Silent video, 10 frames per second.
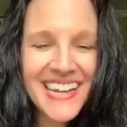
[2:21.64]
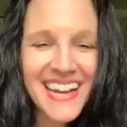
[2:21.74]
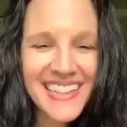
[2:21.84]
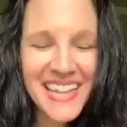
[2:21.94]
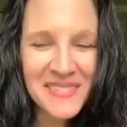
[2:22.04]

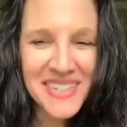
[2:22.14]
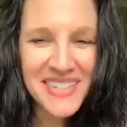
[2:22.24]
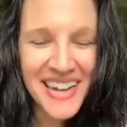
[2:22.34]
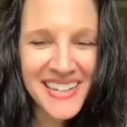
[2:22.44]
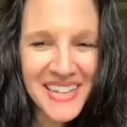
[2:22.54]
I love
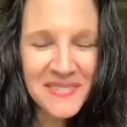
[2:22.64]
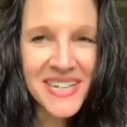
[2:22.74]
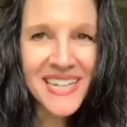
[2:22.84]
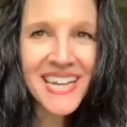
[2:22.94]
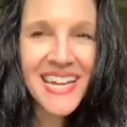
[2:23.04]
it. I love
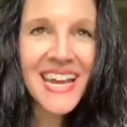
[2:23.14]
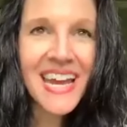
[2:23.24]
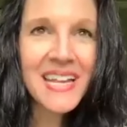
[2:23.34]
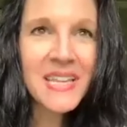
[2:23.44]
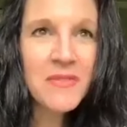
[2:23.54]
it.
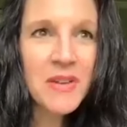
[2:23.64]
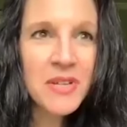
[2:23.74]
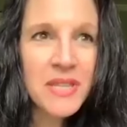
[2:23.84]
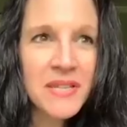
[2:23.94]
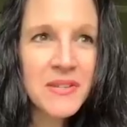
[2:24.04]
I love
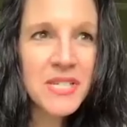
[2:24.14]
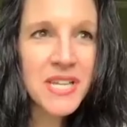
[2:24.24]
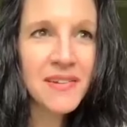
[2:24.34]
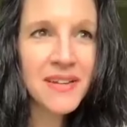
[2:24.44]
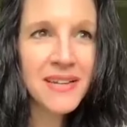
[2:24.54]
everything you're
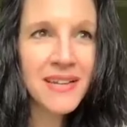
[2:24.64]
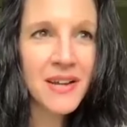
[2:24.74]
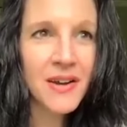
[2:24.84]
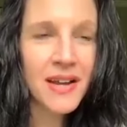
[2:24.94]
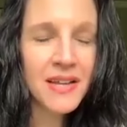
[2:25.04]
sharing
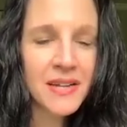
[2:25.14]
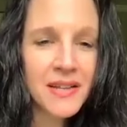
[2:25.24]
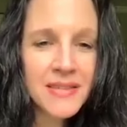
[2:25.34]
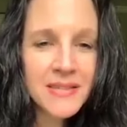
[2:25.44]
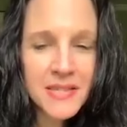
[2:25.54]
here. And
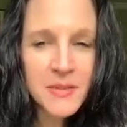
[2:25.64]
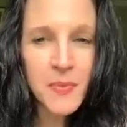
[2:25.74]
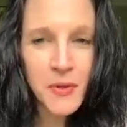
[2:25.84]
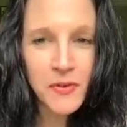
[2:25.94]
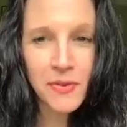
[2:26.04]
this is
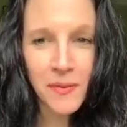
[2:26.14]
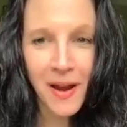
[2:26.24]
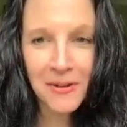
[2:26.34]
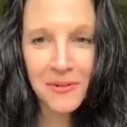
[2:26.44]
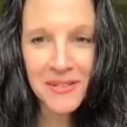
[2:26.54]
beautiful,
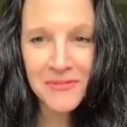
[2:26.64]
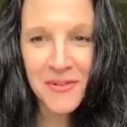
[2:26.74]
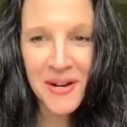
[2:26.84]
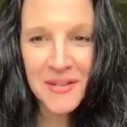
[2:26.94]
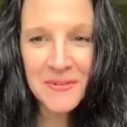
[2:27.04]
Gregory.
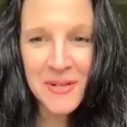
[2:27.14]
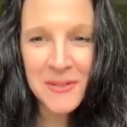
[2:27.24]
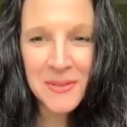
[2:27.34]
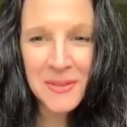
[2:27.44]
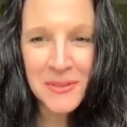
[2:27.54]
For anyone
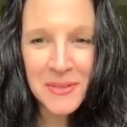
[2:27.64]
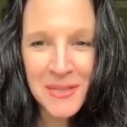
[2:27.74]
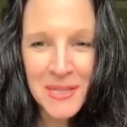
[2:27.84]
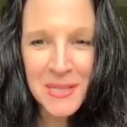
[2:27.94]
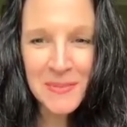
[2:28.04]
who's new to
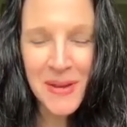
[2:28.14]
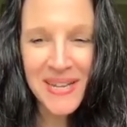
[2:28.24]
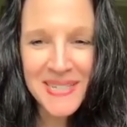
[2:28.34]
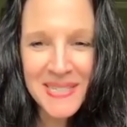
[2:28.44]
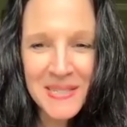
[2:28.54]
this
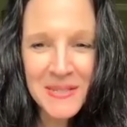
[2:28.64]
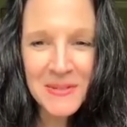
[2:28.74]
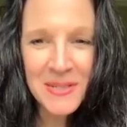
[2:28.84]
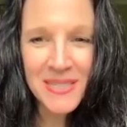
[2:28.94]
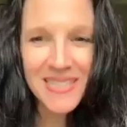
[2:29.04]
space, new
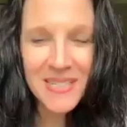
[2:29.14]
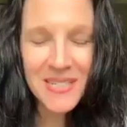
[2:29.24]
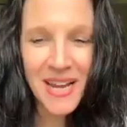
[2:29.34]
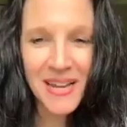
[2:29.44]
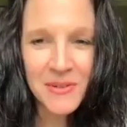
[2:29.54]
to this
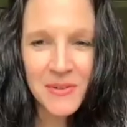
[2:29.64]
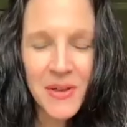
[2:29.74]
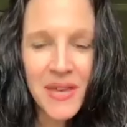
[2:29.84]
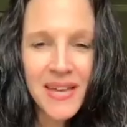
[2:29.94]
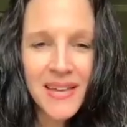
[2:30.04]
channel,
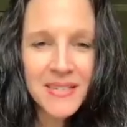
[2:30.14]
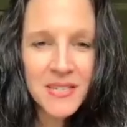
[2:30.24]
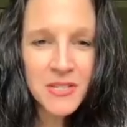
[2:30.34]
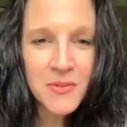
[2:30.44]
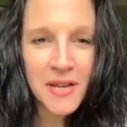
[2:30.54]

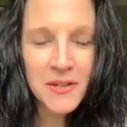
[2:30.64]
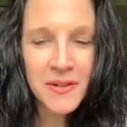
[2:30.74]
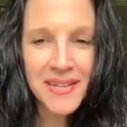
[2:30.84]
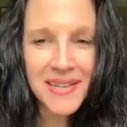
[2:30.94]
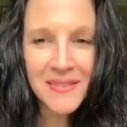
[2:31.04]
this is
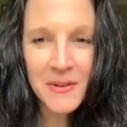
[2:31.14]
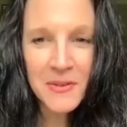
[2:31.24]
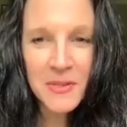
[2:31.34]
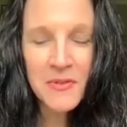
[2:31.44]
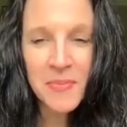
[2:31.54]
Gregory. And
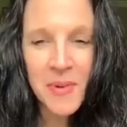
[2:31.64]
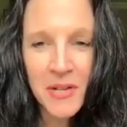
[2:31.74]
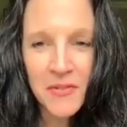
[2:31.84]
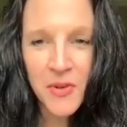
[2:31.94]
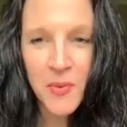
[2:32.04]
those who have been
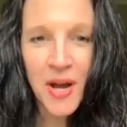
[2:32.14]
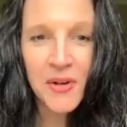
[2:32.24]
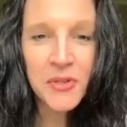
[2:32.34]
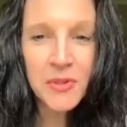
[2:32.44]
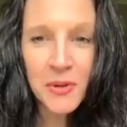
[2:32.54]
here for a
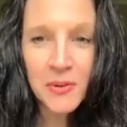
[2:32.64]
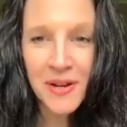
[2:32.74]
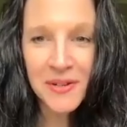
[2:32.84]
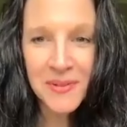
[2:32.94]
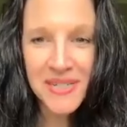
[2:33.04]
while, you know
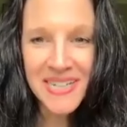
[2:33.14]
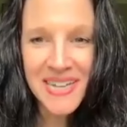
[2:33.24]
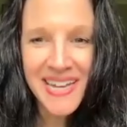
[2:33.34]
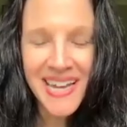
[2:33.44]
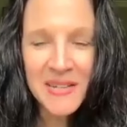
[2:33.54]
Gregory.
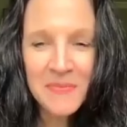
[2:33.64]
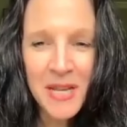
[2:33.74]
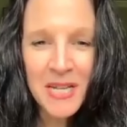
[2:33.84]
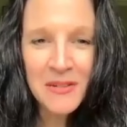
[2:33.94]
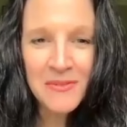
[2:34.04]
And
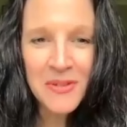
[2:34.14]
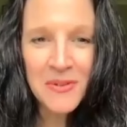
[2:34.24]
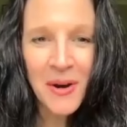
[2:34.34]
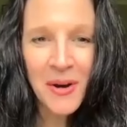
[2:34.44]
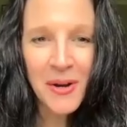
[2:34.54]
many of
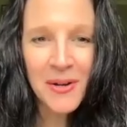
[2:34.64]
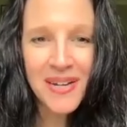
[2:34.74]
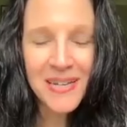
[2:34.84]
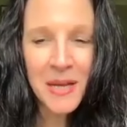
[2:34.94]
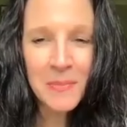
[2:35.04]
you are
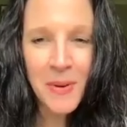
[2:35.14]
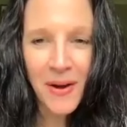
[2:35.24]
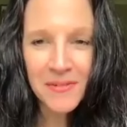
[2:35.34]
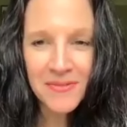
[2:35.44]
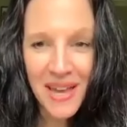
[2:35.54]
in a
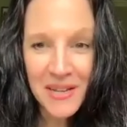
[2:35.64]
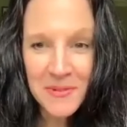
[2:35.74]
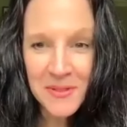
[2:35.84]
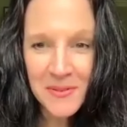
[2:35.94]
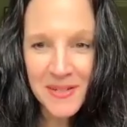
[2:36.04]
pod of light
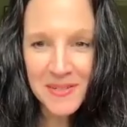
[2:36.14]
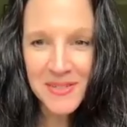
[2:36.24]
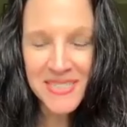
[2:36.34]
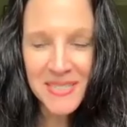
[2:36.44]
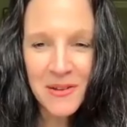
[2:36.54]
with
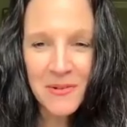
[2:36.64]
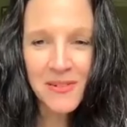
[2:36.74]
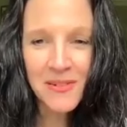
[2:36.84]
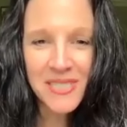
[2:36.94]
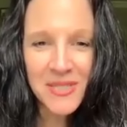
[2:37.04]
Gregory. So
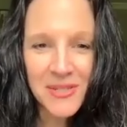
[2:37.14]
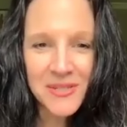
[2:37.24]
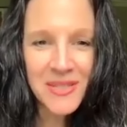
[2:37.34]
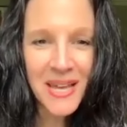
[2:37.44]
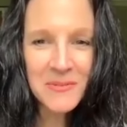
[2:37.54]
our
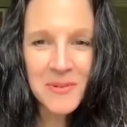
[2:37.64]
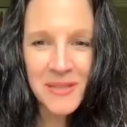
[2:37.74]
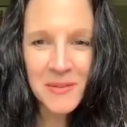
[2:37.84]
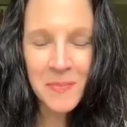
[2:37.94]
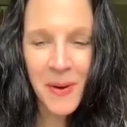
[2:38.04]
Eternal Light
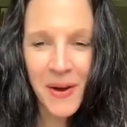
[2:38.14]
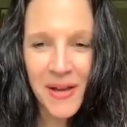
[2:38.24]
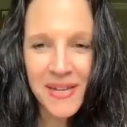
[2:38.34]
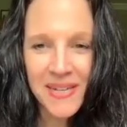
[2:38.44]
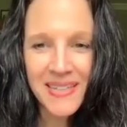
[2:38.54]
Within
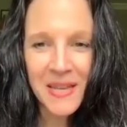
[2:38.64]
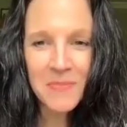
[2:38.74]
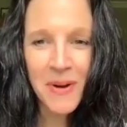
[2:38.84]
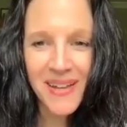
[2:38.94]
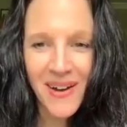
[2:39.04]
pod led
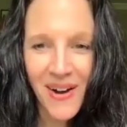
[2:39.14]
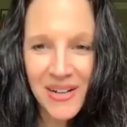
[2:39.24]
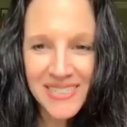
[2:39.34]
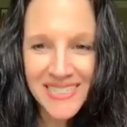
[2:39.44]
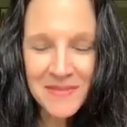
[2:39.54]
by
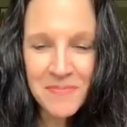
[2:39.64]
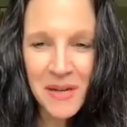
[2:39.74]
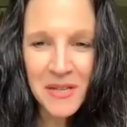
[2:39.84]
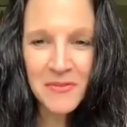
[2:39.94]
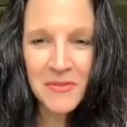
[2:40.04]
Holly.
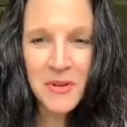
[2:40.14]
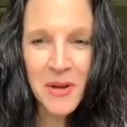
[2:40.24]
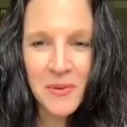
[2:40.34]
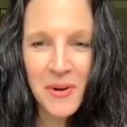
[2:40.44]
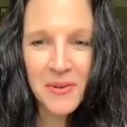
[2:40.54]
Many of you
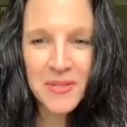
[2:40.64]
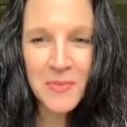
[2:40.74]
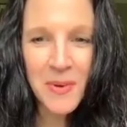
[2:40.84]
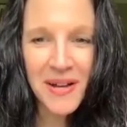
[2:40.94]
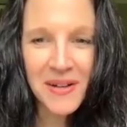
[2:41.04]
know her as
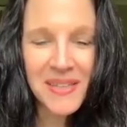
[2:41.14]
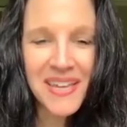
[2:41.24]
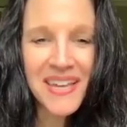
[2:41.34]
well.